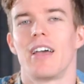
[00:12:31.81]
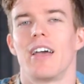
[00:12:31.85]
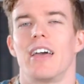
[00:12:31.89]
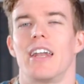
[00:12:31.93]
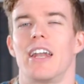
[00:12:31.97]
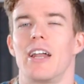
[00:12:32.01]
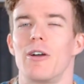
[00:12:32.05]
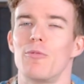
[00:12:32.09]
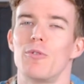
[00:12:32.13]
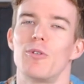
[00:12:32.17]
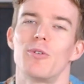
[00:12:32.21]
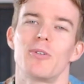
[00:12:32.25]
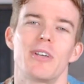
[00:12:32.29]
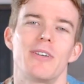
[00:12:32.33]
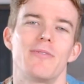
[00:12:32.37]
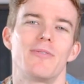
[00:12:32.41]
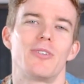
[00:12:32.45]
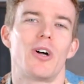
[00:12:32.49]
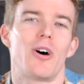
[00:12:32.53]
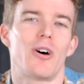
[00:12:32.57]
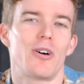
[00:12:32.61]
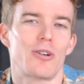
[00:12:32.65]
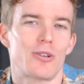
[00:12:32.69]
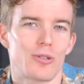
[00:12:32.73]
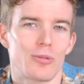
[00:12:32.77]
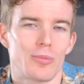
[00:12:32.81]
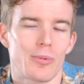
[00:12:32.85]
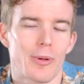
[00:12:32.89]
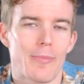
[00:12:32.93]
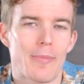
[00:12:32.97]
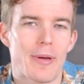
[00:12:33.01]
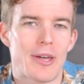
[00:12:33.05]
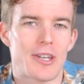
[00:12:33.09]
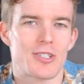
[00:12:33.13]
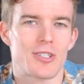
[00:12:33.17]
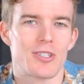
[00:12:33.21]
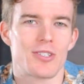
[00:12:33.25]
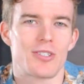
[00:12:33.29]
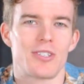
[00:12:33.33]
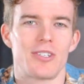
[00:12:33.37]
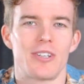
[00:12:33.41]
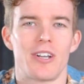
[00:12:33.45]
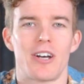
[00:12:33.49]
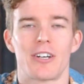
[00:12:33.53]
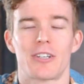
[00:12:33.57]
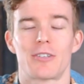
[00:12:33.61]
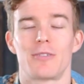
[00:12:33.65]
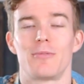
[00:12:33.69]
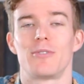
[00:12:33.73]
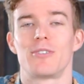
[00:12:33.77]
And I will give an honorable mention to
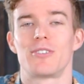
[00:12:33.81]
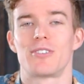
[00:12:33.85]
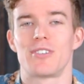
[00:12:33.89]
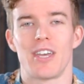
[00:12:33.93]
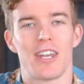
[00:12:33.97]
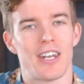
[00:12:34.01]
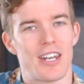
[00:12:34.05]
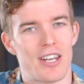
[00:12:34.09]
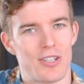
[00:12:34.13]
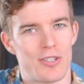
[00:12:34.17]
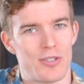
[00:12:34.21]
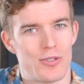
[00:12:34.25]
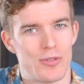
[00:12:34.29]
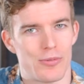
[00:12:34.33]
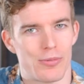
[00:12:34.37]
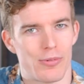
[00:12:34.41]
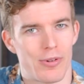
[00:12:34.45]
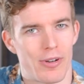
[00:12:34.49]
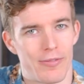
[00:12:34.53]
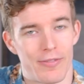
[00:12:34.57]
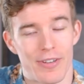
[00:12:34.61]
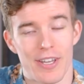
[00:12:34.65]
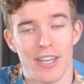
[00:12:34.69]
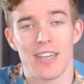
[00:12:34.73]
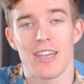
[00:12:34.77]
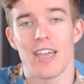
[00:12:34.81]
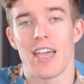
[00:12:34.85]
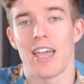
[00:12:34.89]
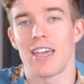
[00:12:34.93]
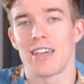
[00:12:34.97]
Noctua's NHU12A